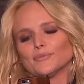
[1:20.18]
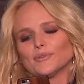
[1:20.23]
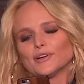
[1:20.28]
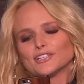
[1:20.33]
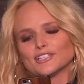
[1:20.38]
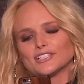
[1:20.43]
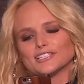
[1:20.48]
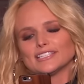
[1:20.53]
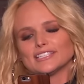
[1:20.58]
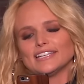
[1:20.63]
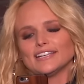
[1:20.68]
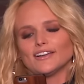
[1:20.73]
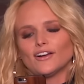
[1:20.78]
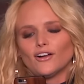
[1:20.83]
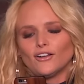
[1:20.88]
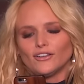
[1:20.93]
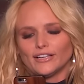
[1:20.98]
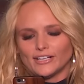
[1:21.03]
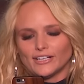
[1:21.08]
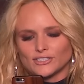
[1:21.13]
emergency,
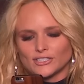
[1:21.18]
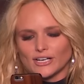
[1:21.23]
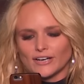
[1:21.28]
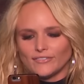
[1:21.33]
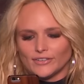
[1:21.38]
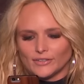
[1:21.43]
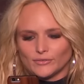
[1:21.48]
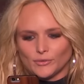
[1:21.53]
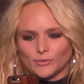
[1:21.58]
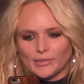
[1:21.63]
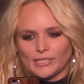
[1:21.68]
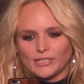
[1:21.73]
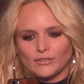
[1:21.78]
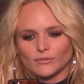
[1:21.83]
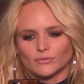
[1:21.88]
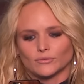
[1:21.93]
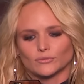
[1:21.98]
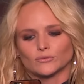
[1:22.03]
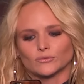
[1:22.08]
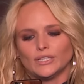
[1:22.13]
all air traffic will be
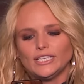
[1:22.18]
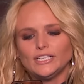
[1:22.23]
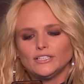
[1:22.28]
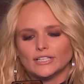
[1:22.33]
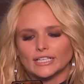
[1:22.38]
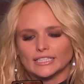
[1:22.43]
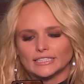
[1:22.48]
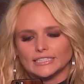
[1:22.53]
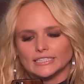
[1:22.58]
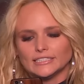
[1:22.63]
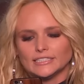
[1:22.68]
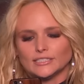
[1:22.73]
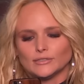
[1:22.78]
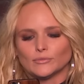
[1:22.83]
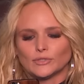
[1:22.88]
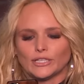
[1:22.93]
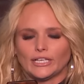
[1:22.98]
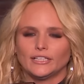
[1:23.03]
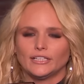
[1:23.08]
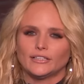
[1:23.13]
redirected to
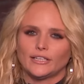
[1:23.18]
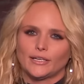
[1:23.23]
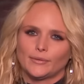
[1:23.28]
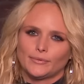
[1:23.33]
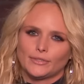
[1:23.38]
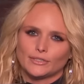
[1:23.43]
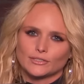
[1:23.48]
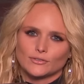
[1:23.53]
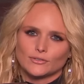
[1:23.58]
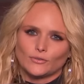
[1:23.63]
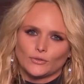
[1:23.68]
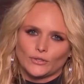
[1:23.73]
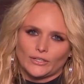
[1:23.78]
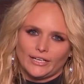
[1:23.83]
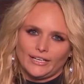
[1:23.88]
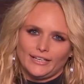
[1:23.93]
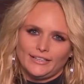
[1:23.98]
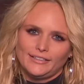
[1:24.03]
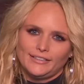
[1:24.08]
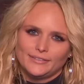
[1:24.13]
Miranda Lambert's
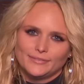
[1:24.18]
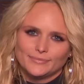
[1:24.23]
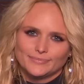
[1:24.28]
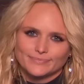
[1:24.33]
forehead.